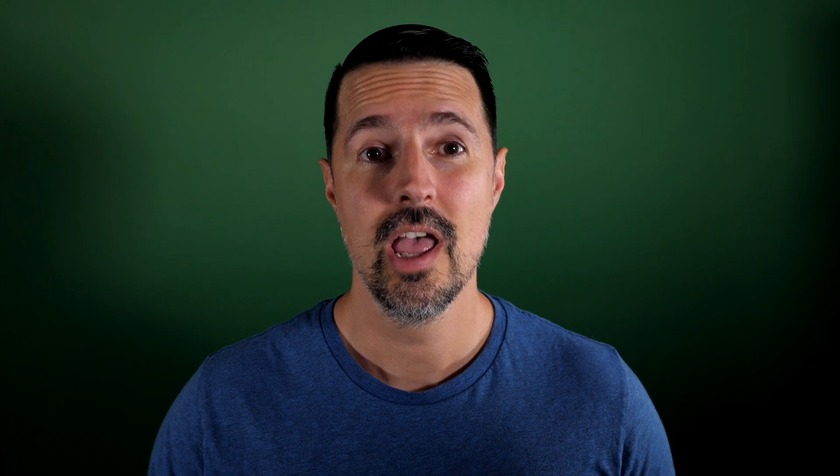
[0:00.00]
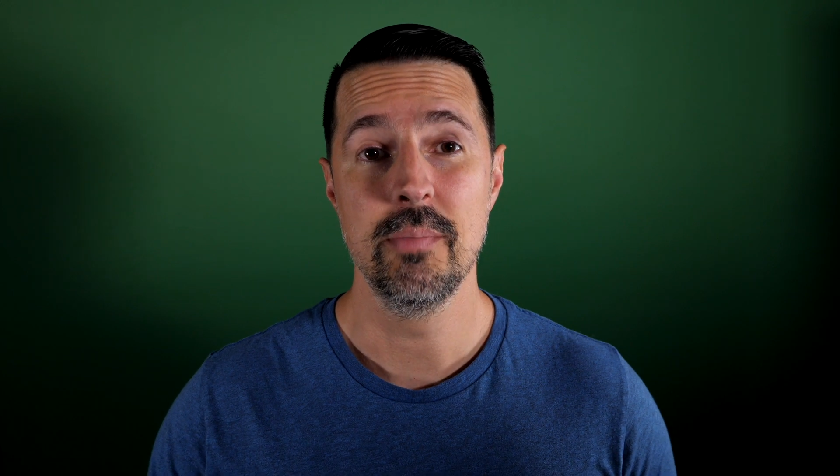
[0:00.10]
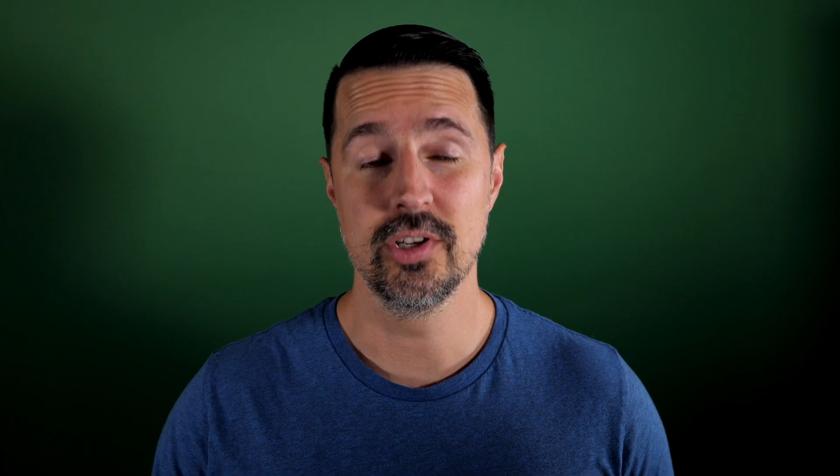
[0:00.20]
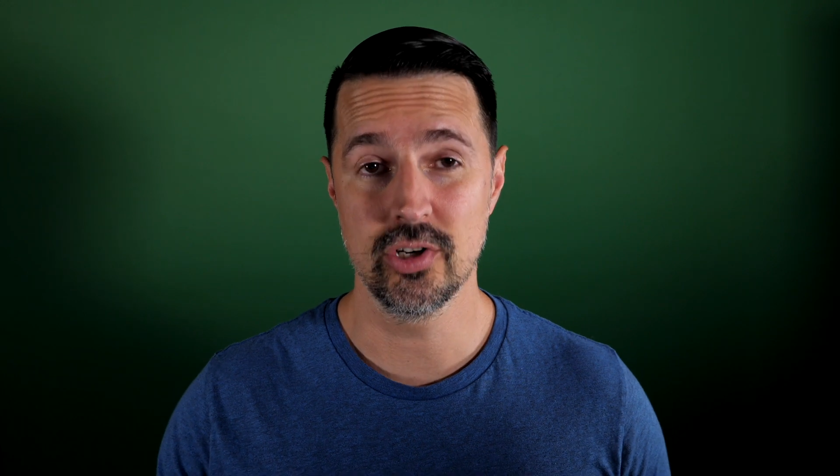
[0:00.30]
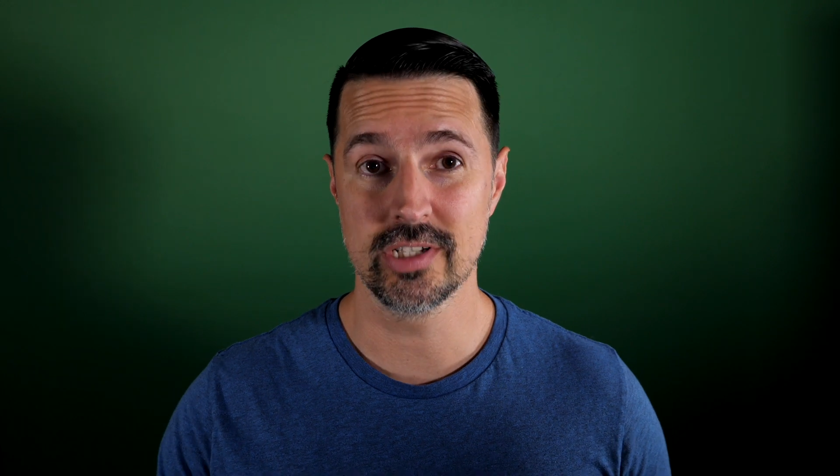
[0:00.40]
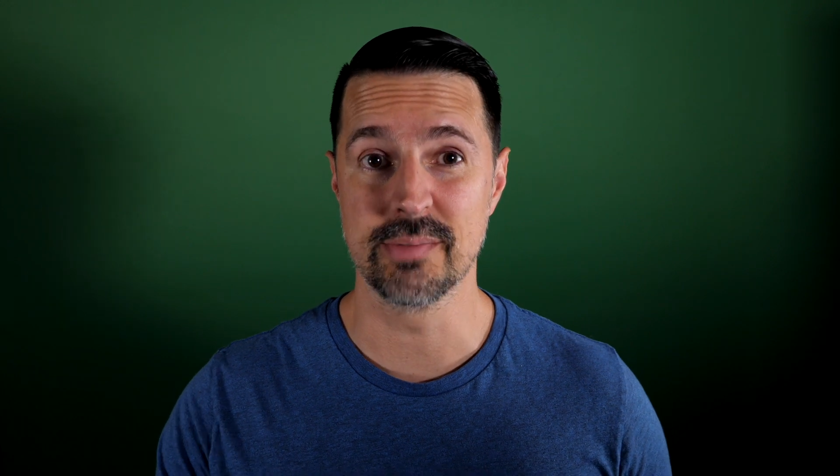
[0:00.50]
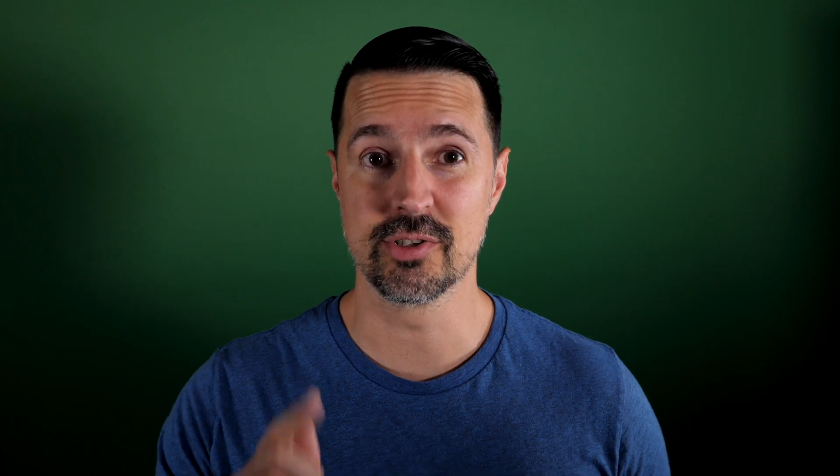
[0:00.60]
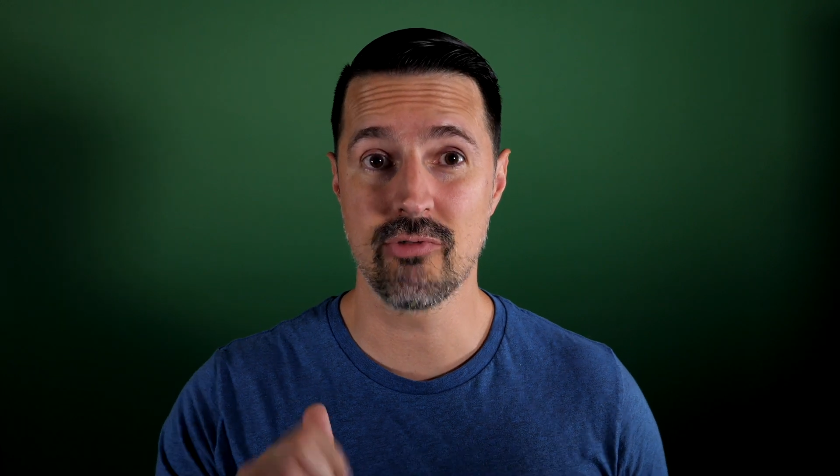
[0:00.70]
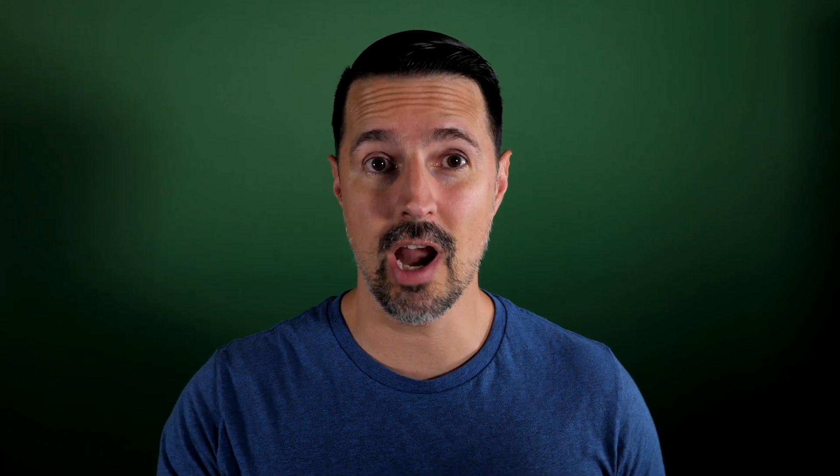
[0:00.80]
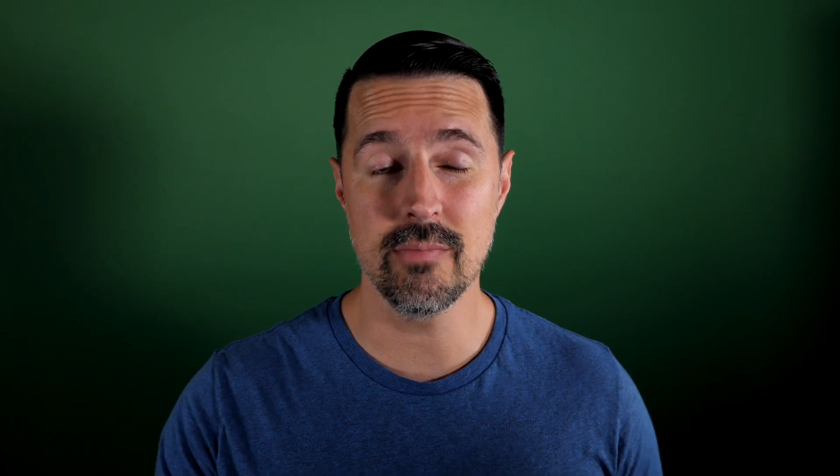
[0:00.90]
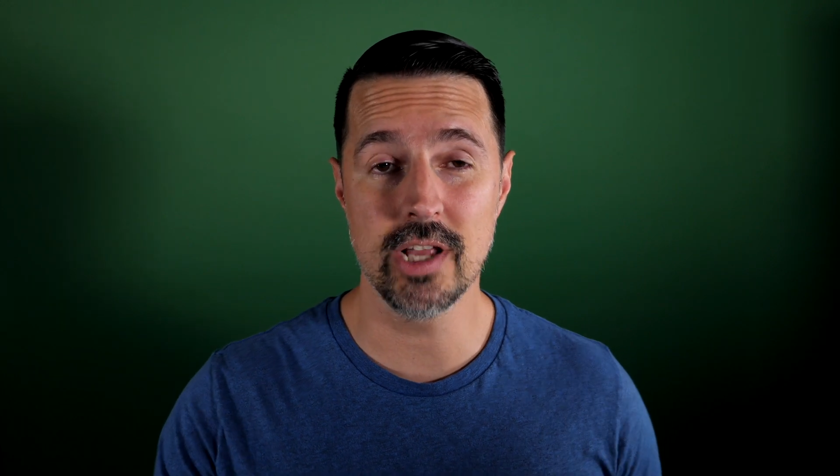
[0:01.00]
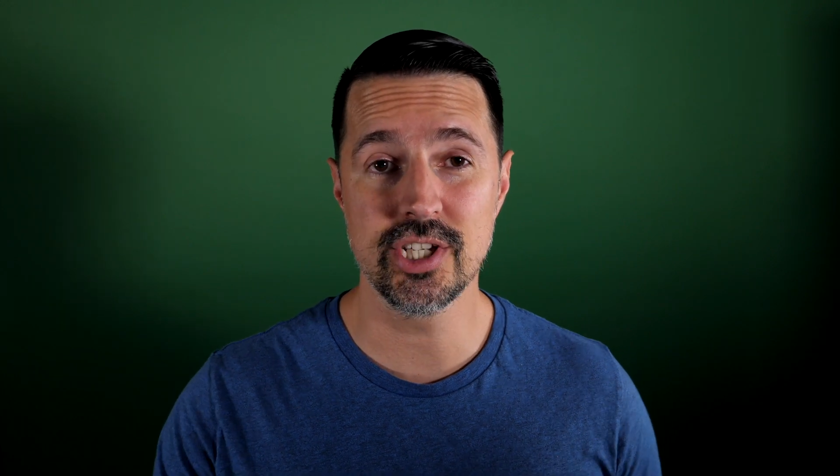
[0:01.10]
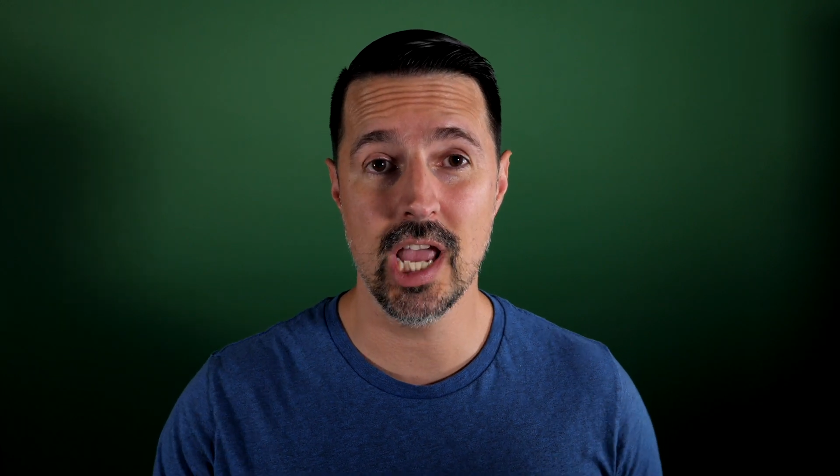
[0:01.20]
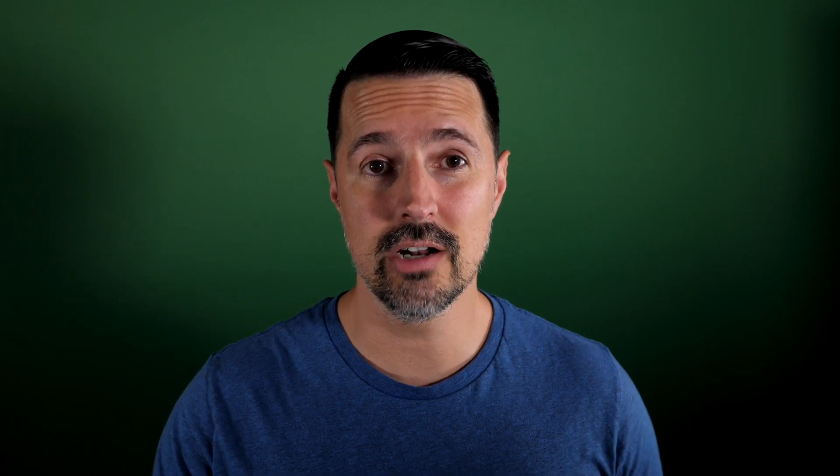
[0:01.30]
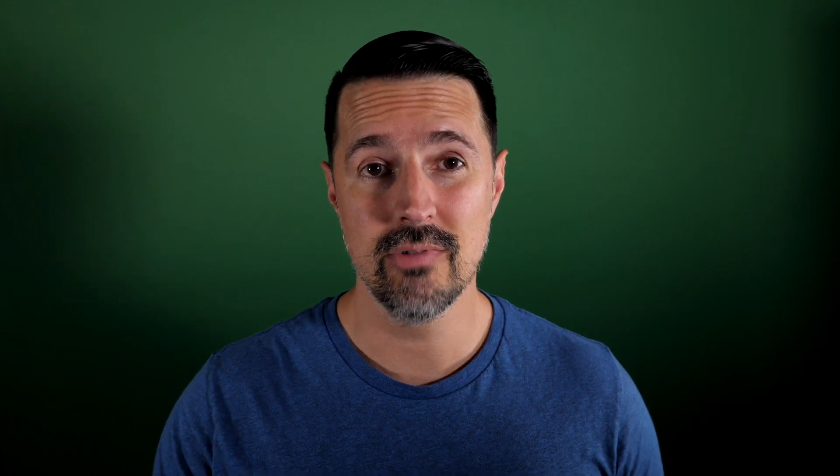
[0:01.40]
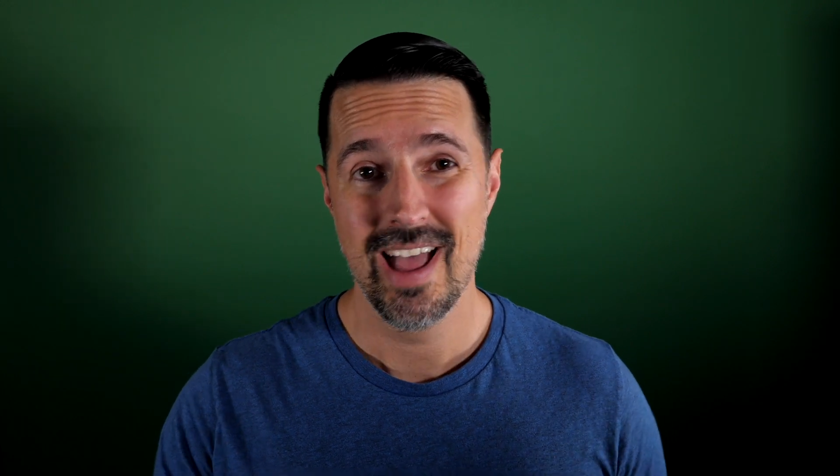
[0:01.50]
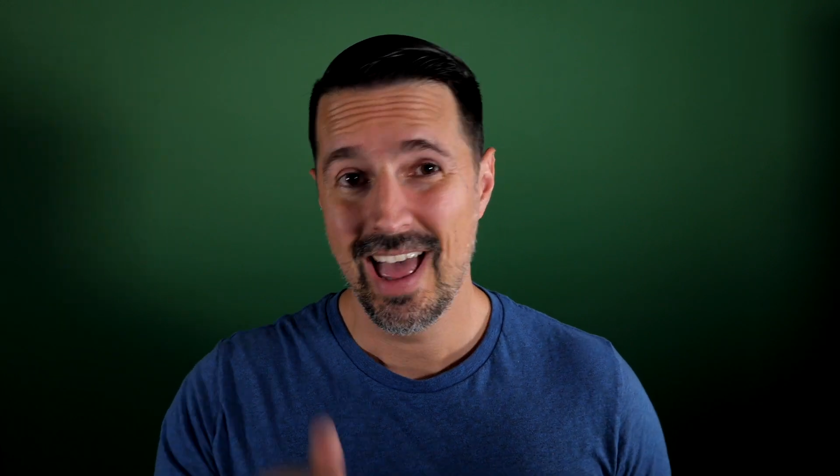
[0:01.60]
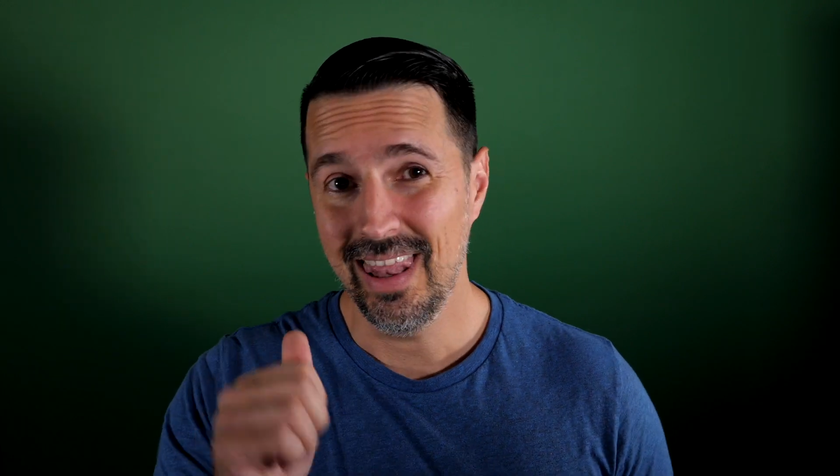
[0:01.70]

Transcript: be sure to subscribe to my channel,